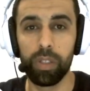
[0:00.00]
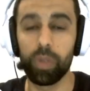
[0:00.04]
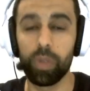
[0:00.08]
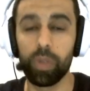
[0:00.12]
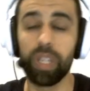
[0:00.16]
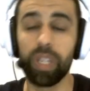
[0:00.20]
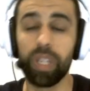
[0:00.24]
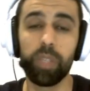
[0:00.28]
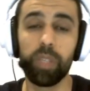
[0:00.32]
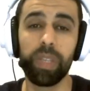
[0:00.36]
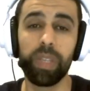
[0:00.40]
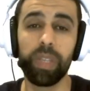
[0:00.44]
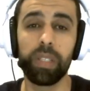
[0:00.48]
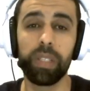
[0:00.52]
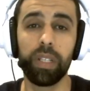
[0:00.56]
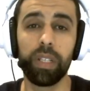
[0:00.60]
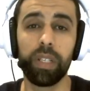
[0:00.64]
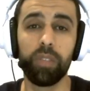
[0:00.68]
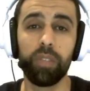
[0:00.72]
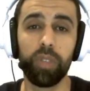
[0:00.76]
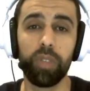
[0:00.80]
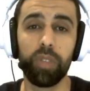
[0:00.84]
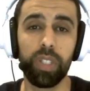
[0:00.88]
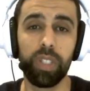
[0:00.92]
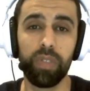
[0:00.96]
So that's
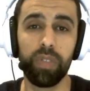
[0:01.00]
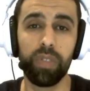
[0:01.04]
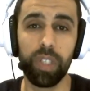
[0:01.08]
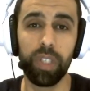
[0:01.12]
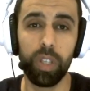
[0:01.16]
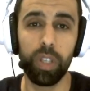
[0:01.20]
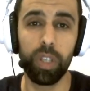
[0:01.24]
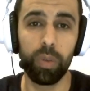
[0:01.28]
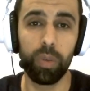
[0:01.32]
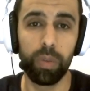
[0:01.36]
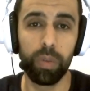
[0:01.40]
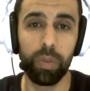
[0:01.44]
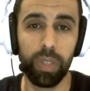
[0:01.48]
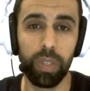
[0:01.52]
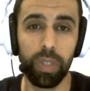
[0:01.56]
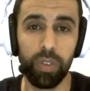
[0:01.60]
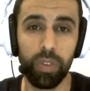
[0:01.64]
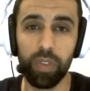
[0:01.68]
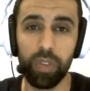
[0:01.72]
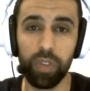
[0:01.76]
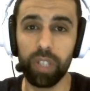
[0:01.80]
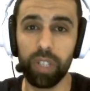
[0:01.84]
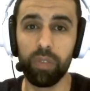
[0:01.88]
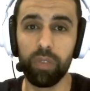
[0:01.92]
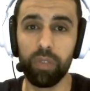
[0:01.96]
basically it for this video.
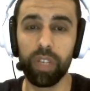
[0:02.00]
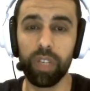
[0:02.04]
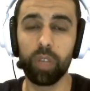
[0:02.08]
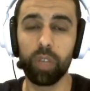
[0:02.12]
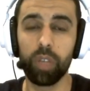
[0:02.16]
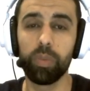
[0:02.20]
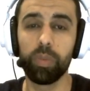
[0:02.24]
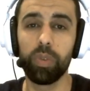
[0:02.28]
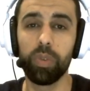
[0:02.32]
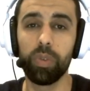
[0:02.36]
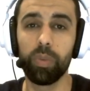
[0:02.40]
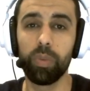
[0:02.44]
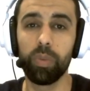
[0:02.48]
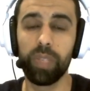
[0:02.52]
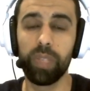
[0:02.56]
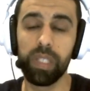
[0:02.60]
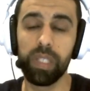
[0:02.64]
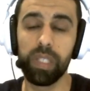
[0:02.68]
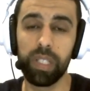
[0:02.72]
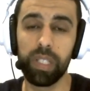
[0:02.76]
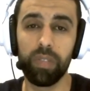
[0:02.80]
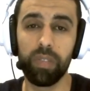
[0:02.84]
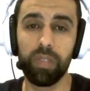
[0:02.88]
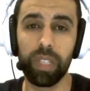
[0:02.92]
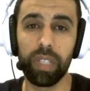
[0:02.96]
If you find it valuable,
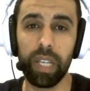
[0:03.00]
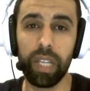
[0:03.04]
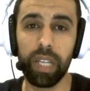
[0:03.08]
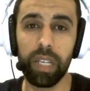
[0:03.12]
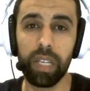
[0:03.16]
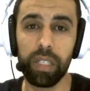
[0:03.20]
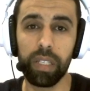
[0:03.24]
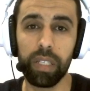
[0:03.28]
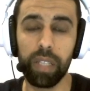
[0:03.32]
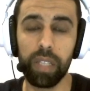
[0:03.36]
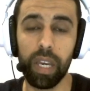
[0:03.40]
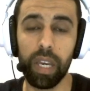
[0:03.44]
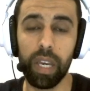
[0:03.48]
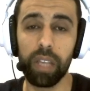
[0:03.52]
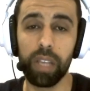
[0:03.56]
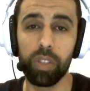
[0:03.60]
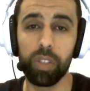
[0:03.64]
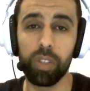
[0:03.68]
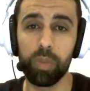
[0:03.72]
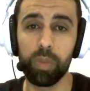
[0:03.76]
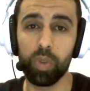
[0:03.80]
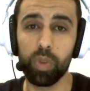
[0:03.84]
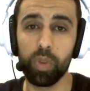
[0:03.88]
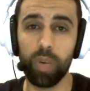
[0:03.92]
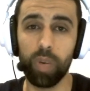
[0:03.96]
please leave a like
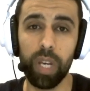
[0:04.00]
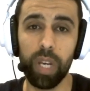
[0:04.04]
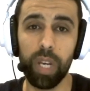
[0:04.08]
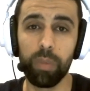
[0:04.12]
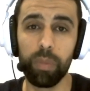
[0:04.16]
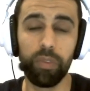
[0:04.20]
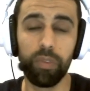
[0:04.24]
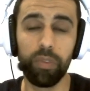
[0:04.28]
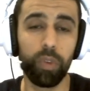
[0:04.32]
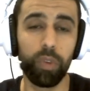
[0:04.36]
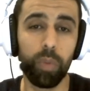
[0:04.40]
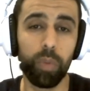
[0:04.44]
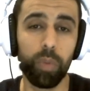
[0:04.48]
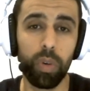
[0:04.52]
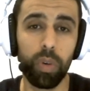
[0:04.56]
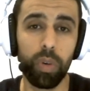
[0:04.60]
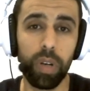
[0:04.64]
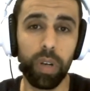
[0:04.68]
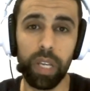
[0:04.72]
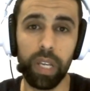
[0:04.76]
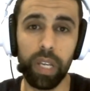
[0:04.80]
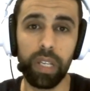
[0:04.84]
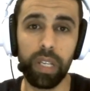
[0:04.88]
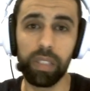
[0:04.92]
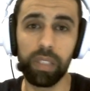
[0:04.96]
and subscribe for
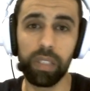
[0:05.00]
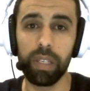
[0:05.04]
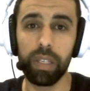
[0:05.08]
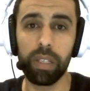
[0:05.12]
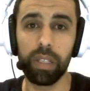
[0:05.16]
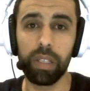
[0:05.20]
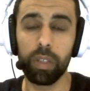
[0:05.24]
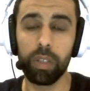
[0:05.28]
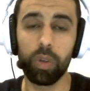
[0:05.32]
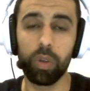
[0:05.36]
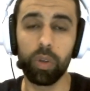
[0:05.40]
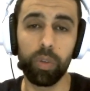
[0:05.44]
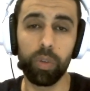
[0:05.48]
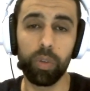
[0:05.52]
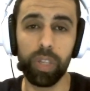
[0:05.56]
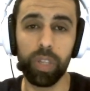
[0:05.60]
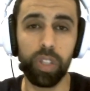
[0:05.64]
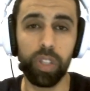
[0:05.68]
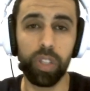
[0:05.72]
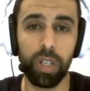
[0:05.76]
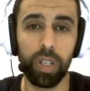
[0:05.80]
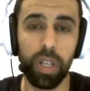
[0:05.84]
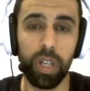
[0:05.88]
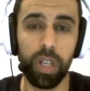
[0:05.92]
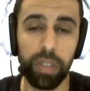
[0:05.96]
more N8N and
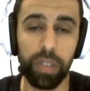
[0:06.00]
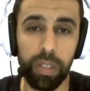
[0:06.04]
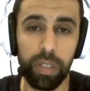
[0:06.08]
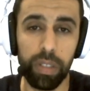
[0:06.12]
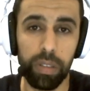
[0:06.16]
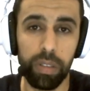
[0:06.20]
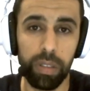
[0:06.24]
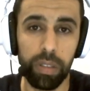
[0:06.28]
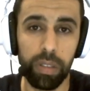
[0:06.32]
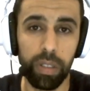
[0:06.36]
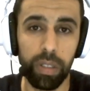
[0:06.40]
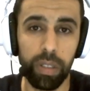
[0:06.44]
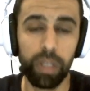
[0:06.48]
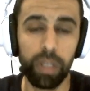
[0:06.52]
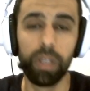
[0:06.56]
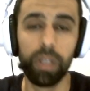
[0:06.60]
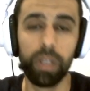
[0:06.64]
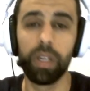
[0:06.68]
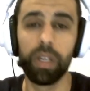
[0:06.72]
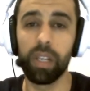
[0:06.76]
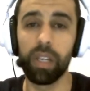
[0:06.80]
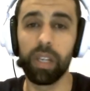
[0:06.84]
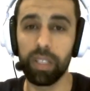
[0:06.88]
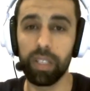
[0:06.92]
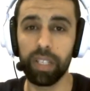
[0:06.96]
automation content.
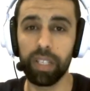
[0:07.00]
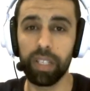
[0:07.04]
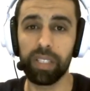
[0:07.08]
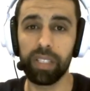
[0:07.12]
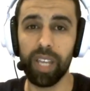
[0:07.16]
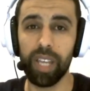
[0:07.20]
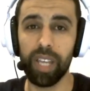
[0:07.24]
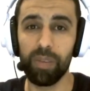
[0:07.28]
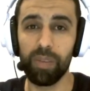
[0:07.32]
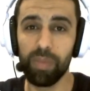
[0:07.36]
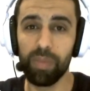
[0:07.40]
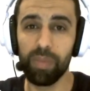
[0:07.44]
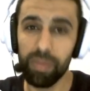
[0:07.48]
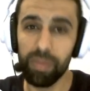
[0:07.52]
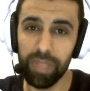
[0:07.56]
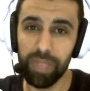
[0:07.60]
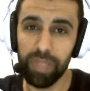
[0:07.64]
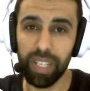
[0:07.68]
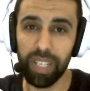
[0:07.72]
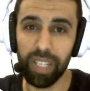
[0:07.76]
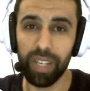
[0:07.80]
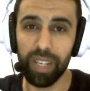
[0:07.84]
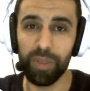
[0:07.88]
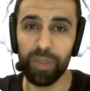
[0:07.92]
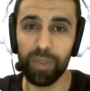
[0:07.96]
Until next time,
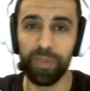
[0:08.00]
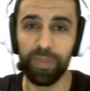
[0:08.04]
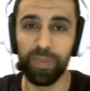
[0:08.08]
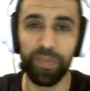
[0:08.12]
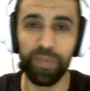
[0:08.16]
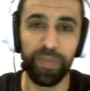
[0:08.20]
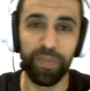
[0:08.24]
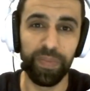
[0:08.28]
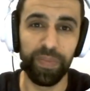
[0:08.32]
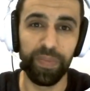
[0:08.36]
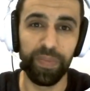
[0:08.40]
take care.